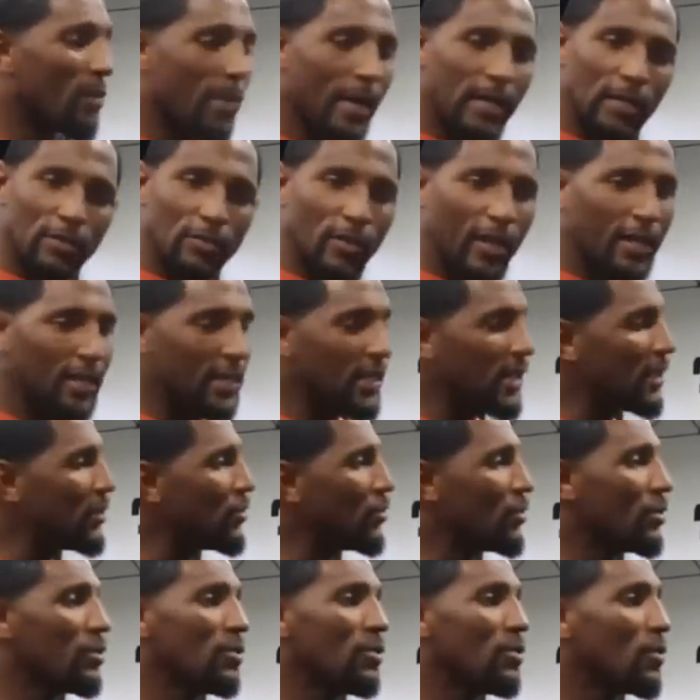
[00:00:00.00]
Somebody trying to
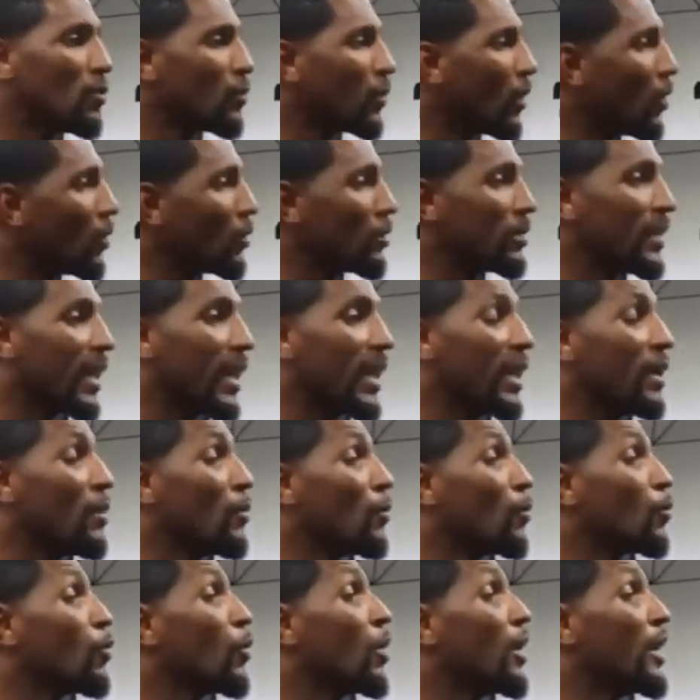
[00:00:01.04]
get you to do the wrong
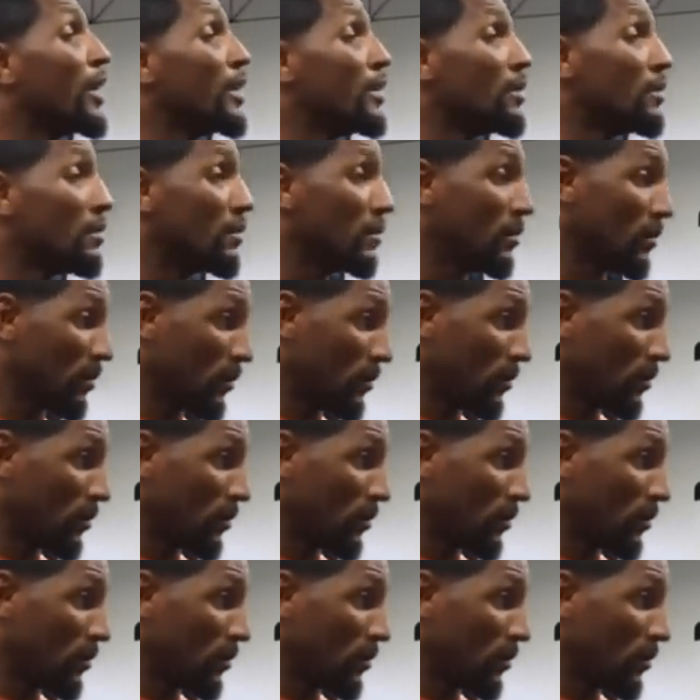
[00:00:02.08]
thing, run.